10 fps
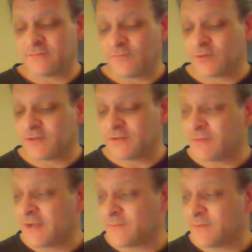14
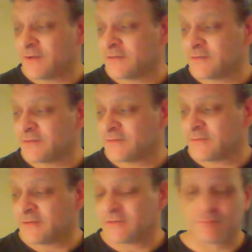Black Paintings
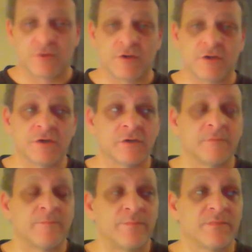is pretty
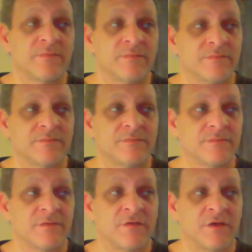good.
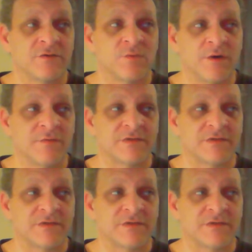I think it's one of his